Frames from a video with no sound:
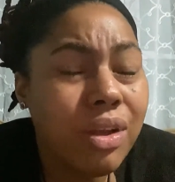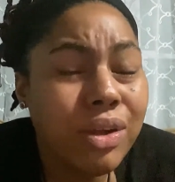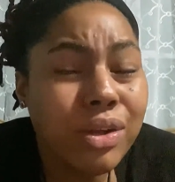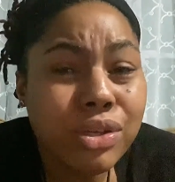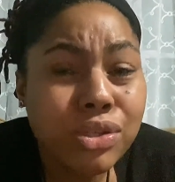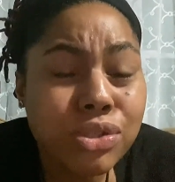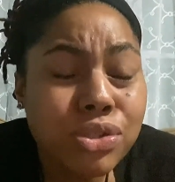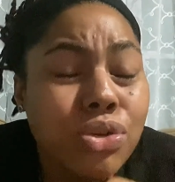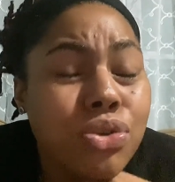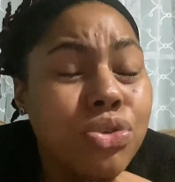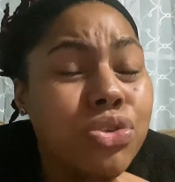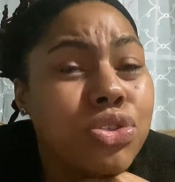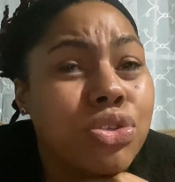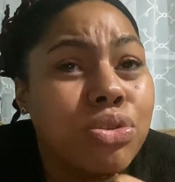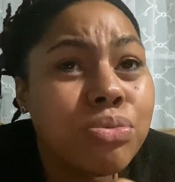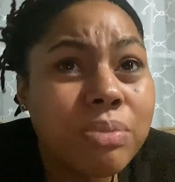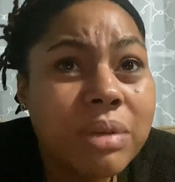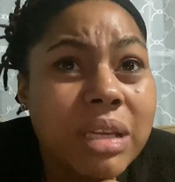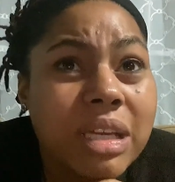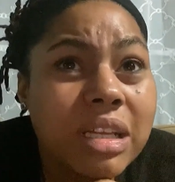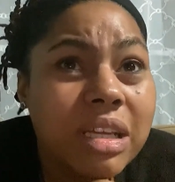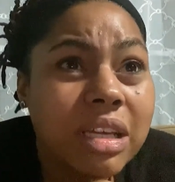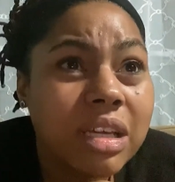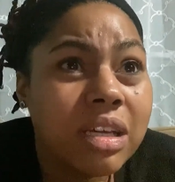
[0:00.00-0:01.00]
social
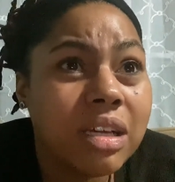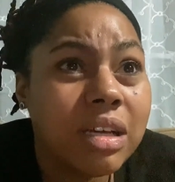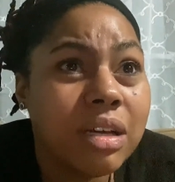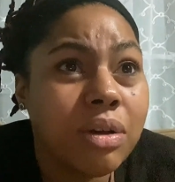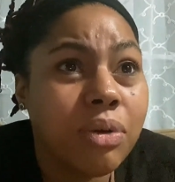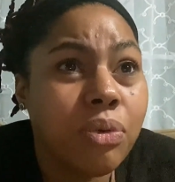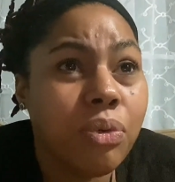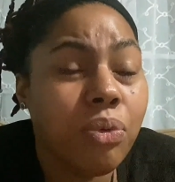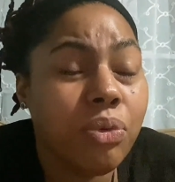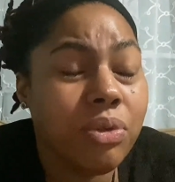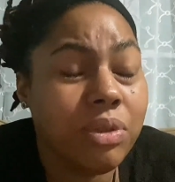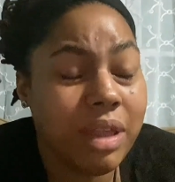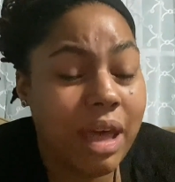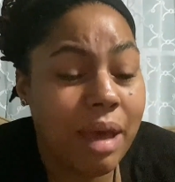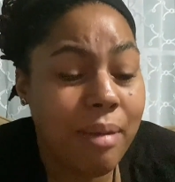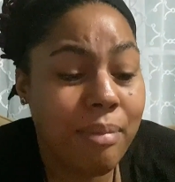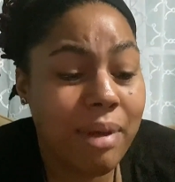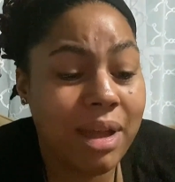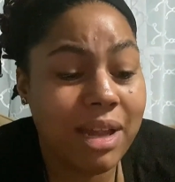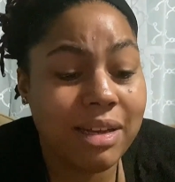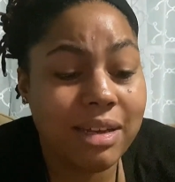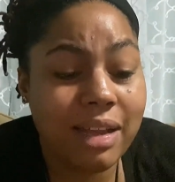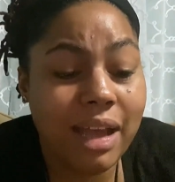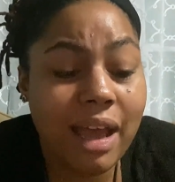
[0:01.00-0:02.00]
media, that
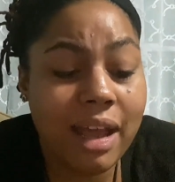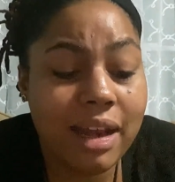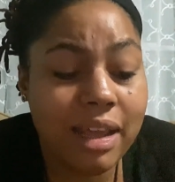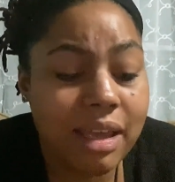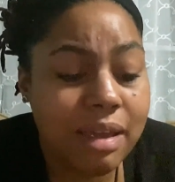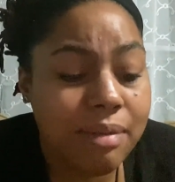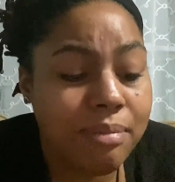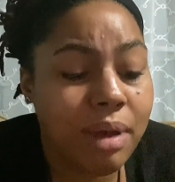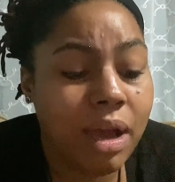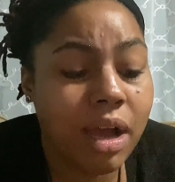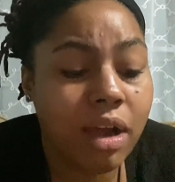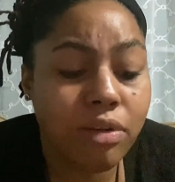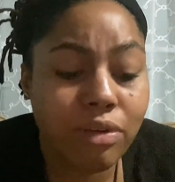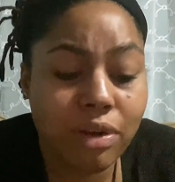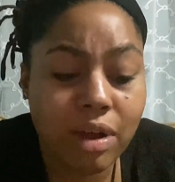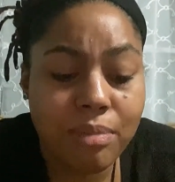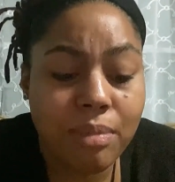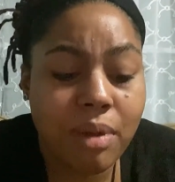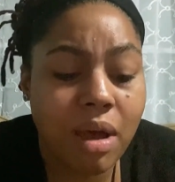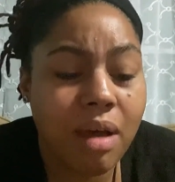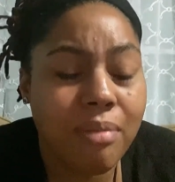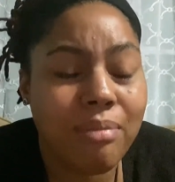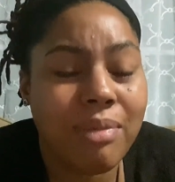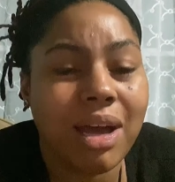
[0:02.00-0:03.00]
my daddy, my
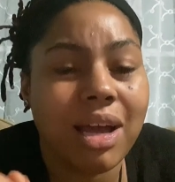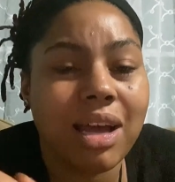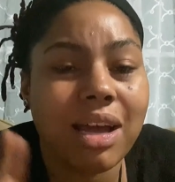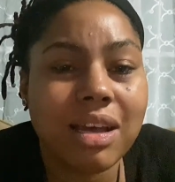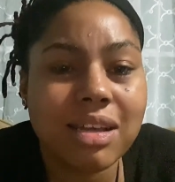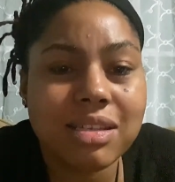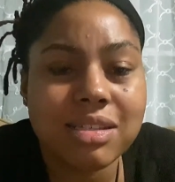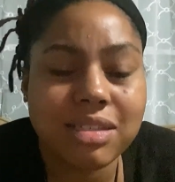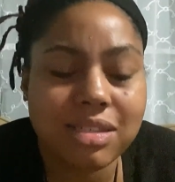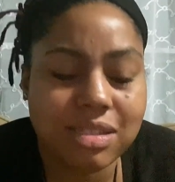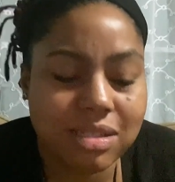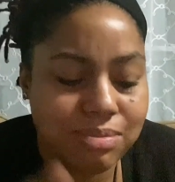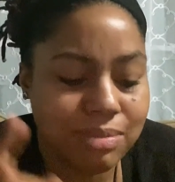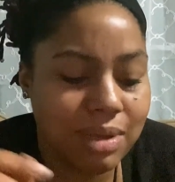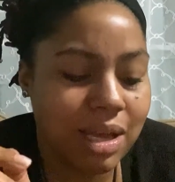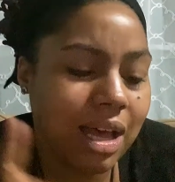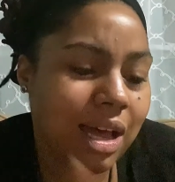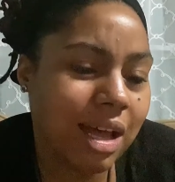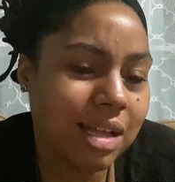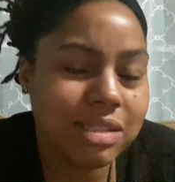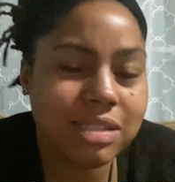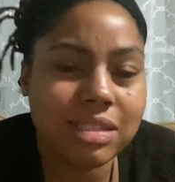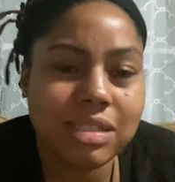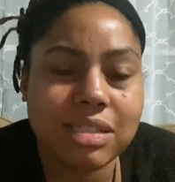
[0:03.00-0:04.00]
grandma, my cousins, my
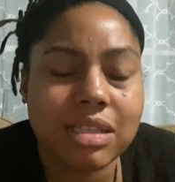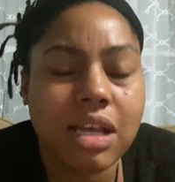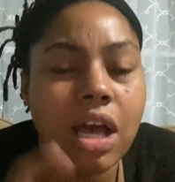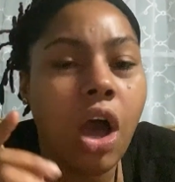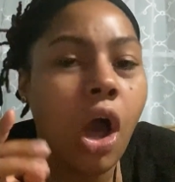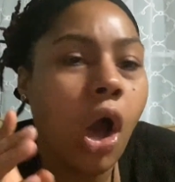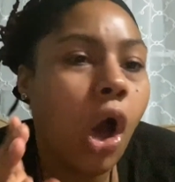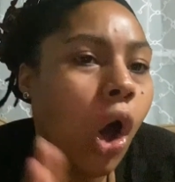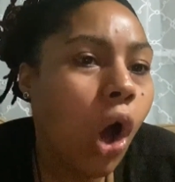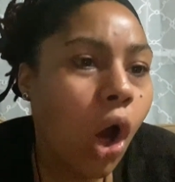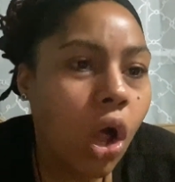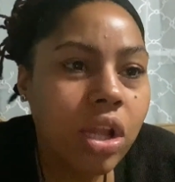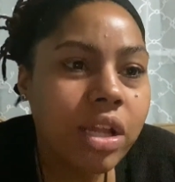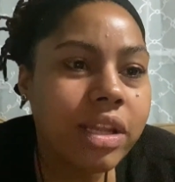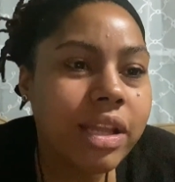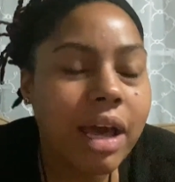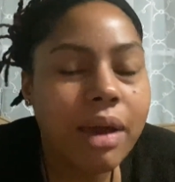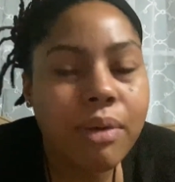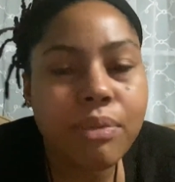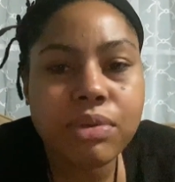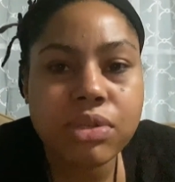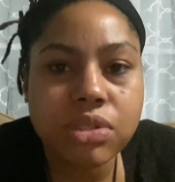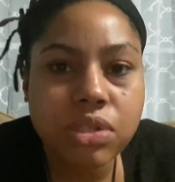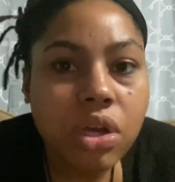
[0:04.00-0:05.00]
aunties, all
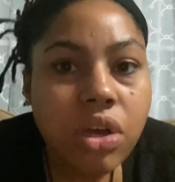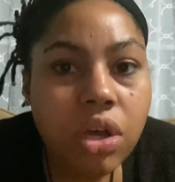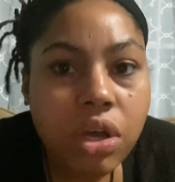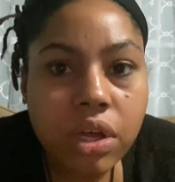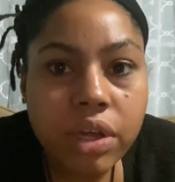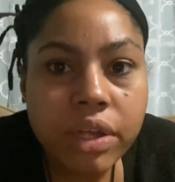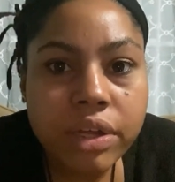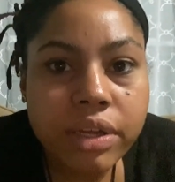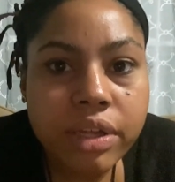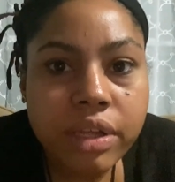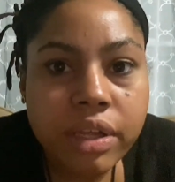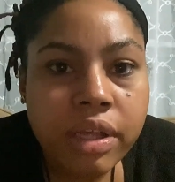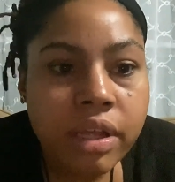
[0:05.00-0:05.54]
that was on,